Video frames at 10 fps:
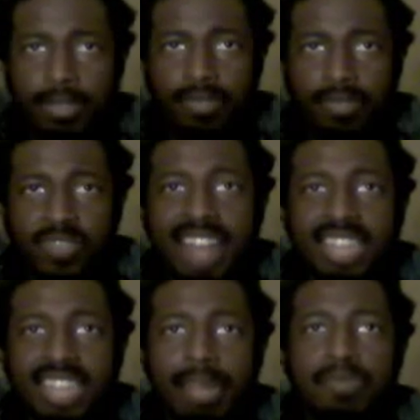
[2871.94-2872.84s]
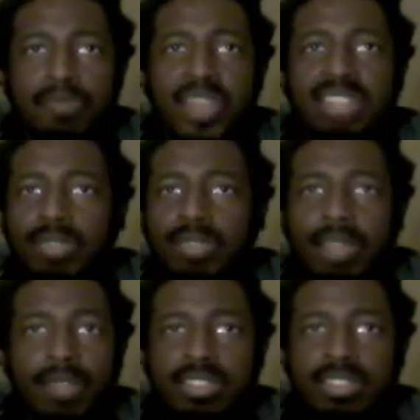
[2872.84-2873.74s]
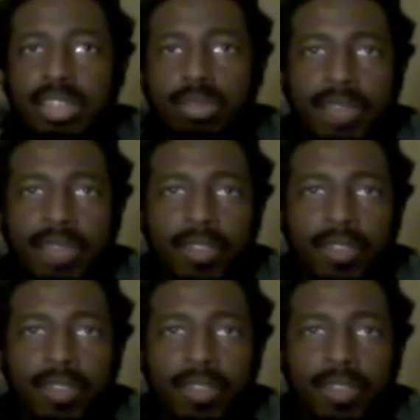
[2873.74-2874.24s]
God damn it! Dead zone that. Wait a second, my fault.